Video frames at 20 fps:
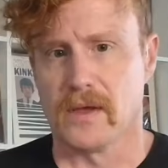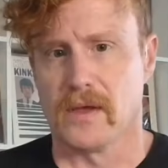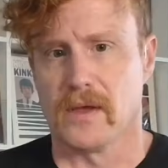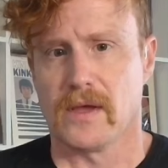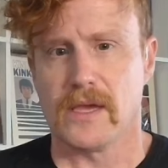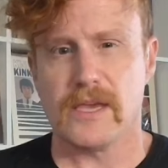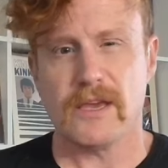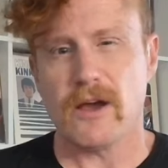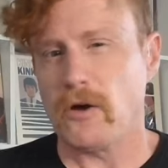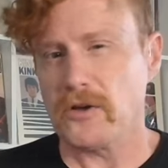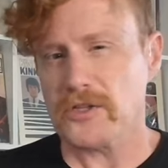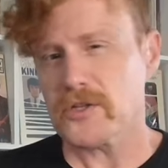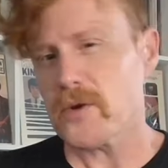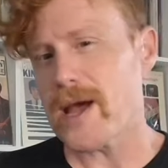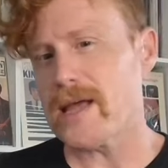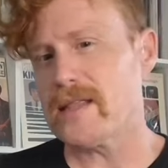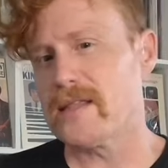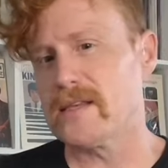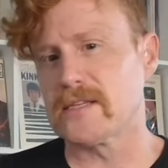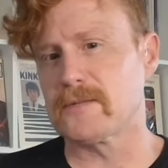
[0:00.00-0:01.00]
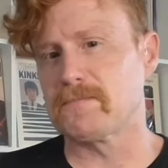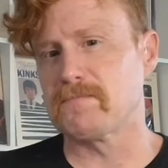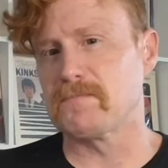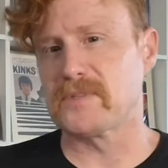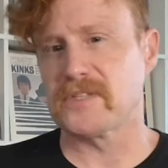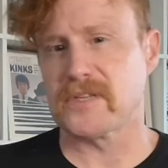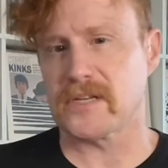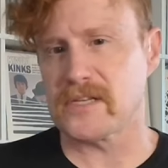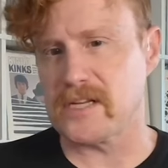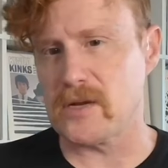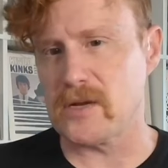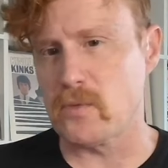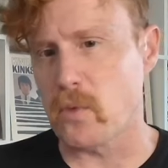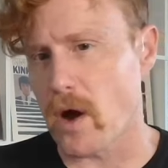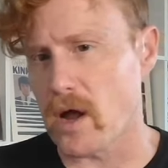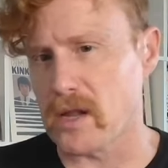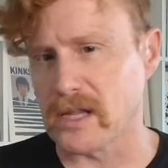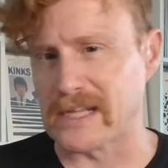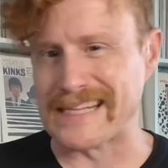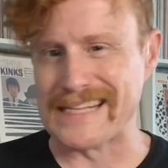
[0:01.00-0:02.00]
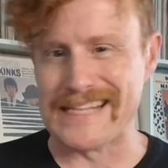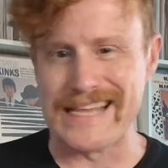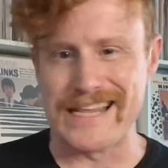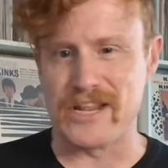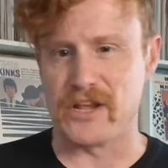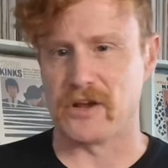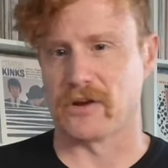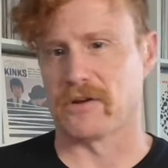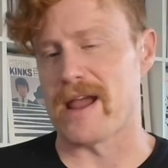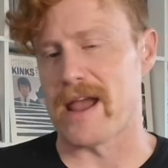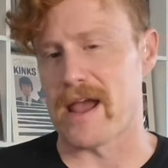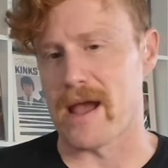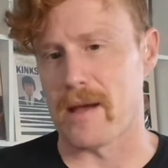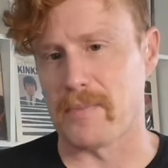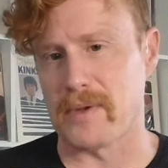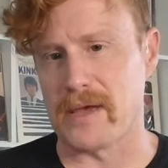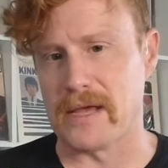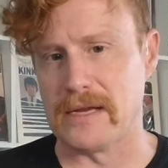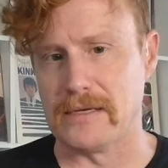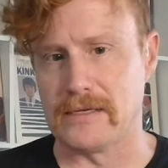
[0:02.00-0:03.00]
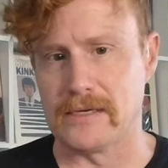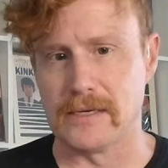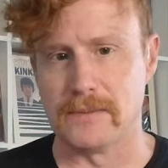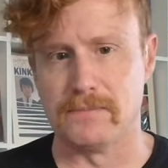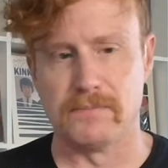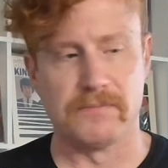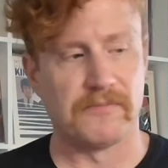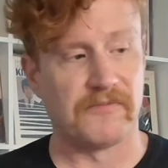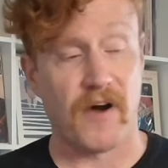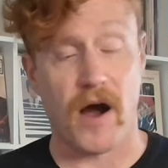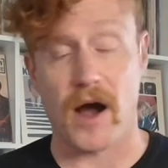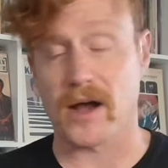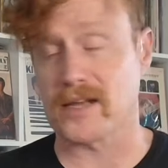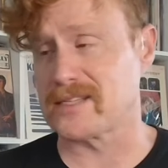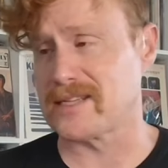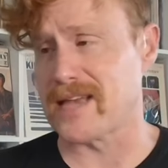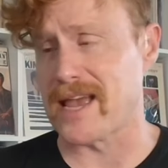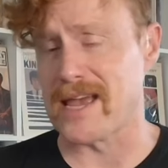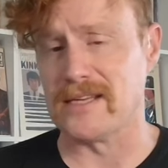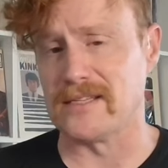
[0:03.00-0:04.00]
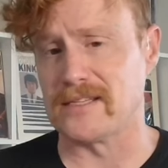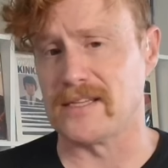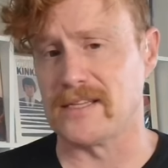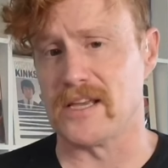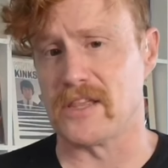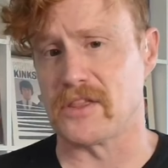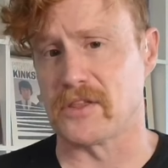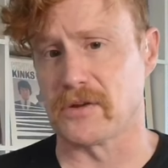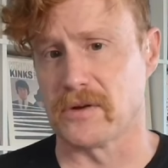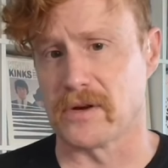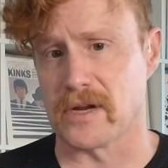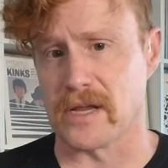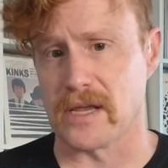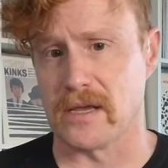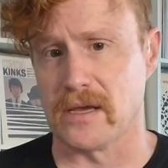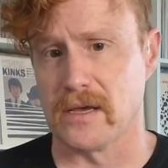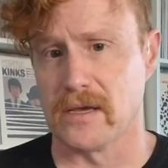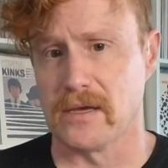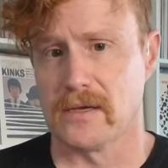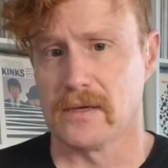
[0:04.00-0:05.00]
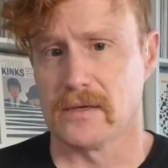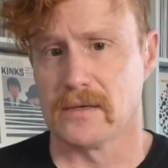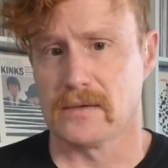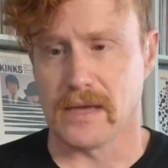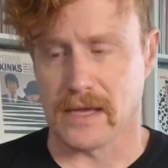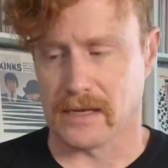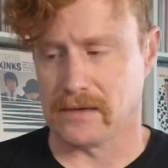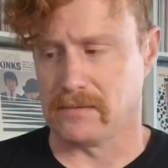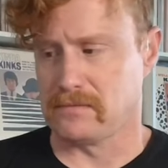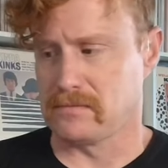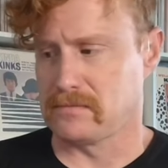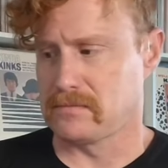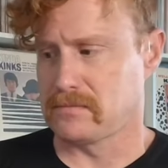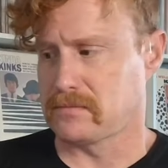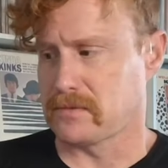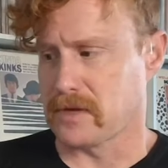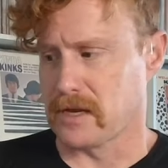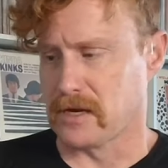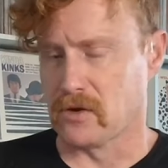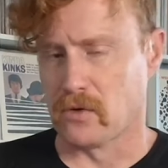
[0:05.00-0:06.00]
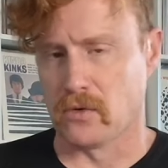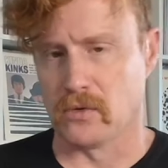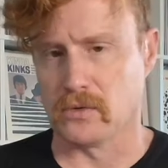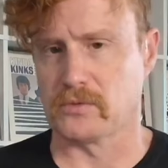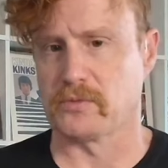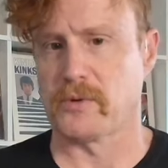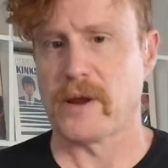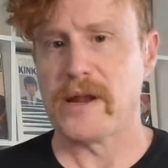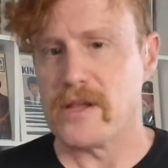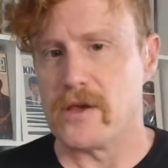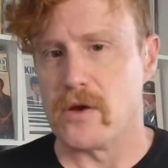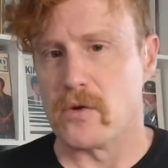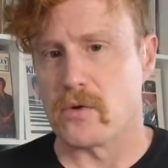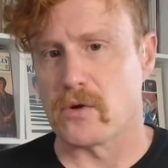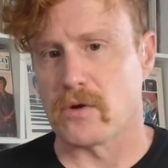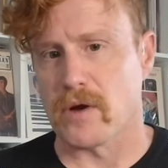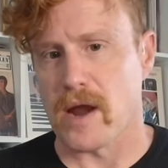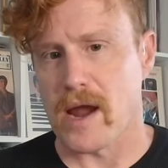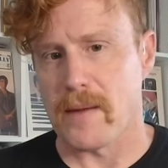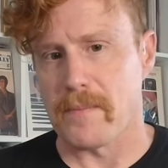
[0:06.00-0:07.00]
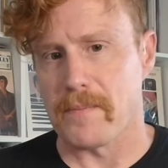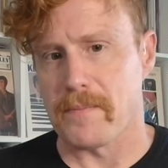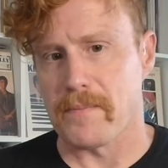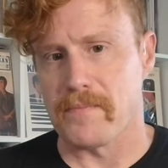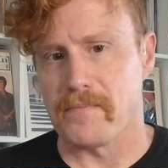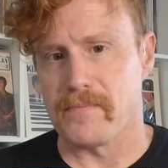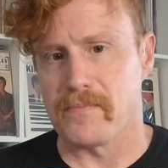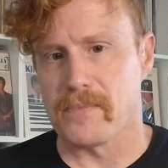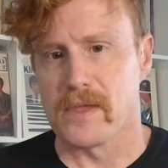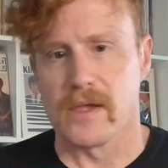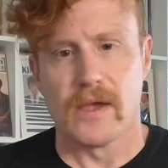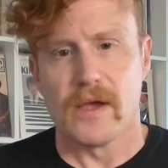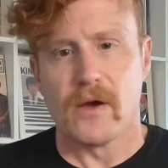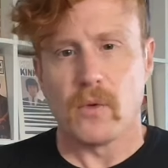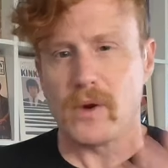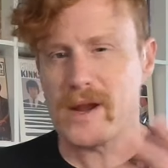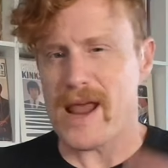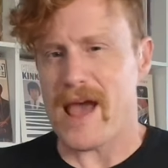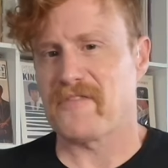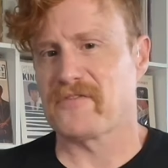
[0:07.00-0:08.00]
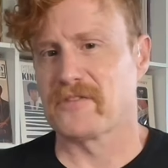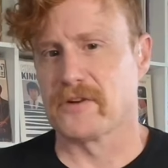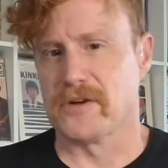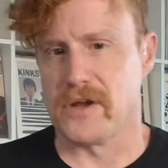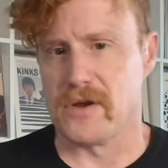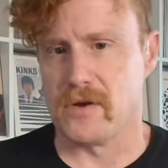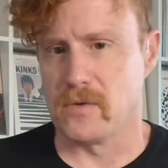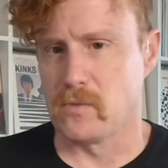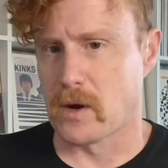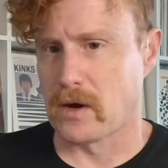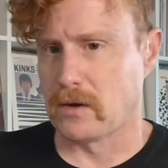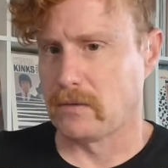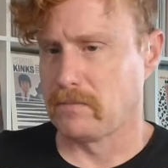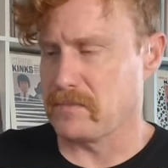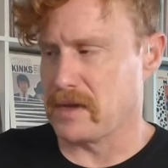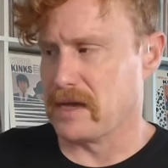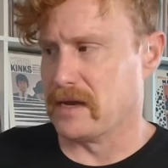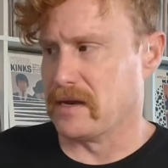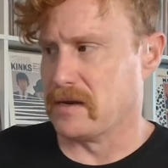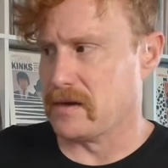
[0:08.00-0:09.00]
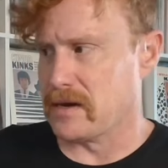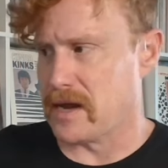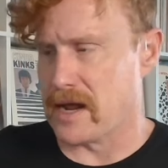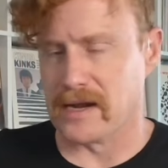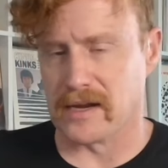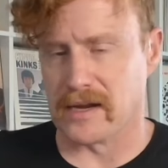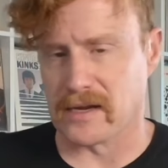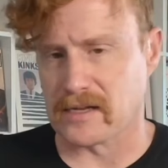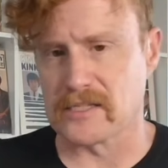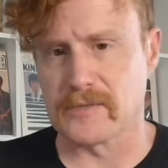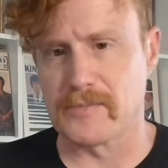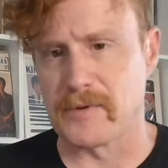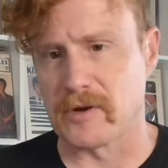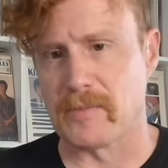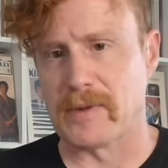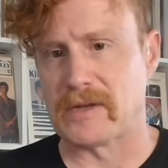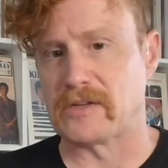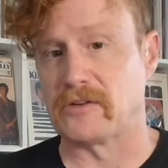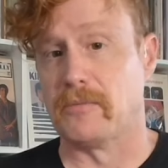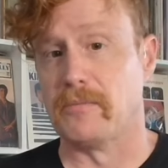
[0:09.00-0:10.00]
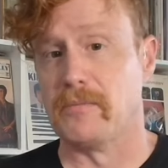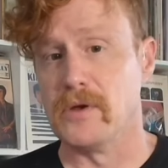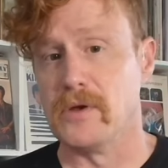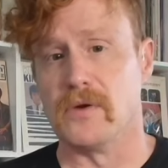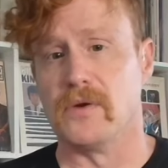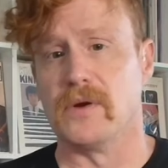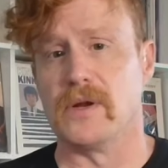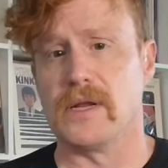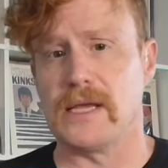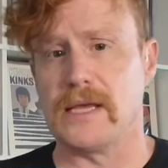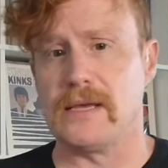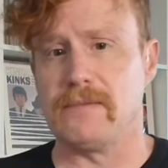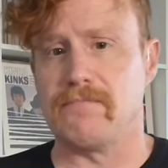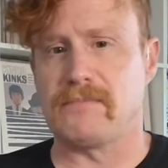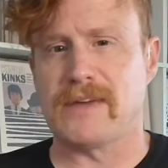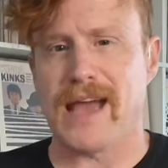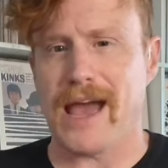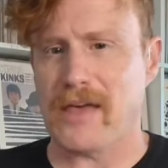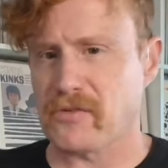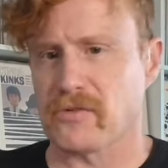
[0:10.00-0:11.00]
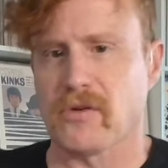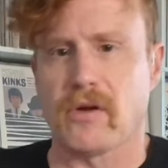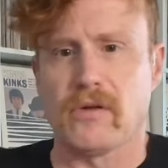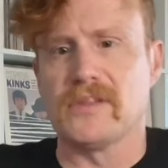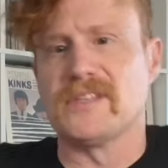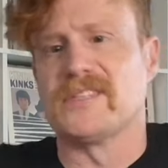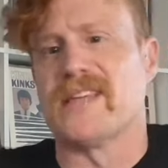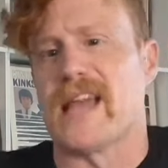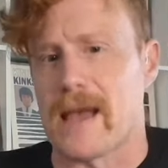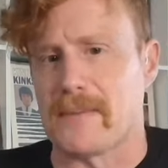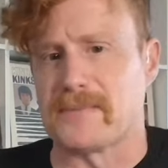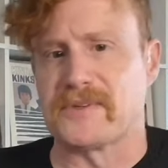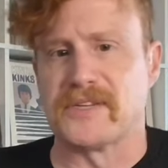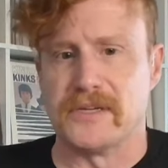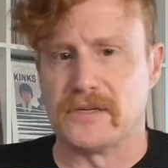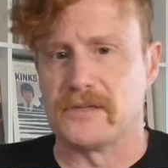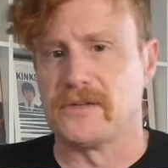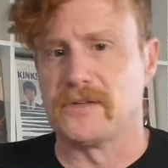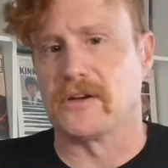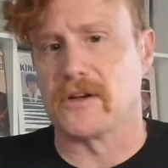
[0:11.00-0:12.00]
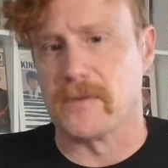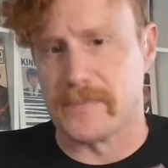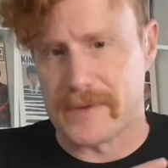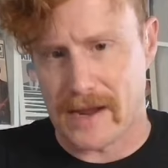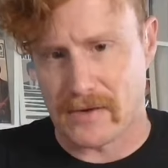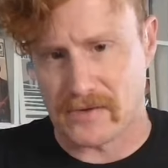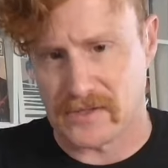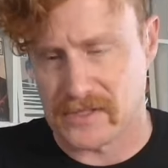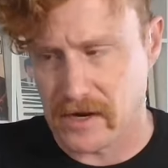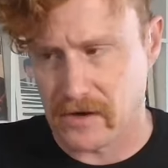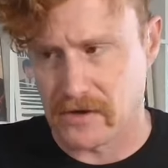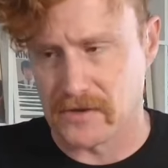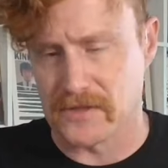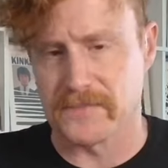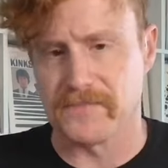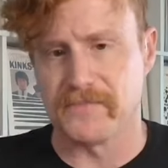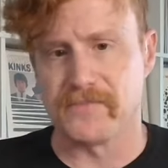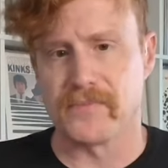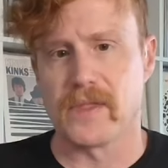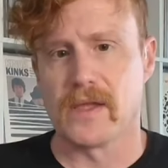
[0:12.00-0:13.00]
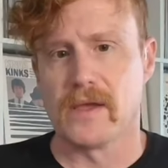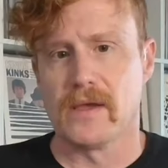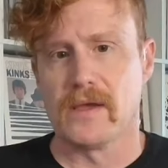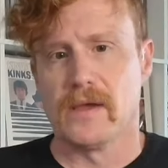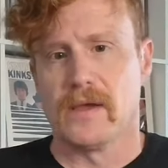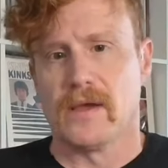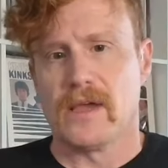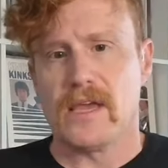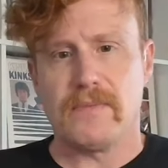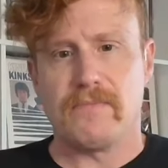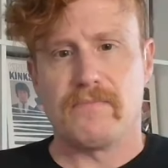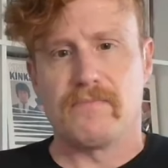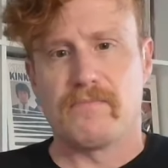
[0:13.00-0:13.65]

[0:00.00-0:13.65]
He also had this 60-watt linear amp and a Vox AC30 and an old radiogram. One afternoon, while in an experimental mood, he gathered all his amps and took them downstairs. He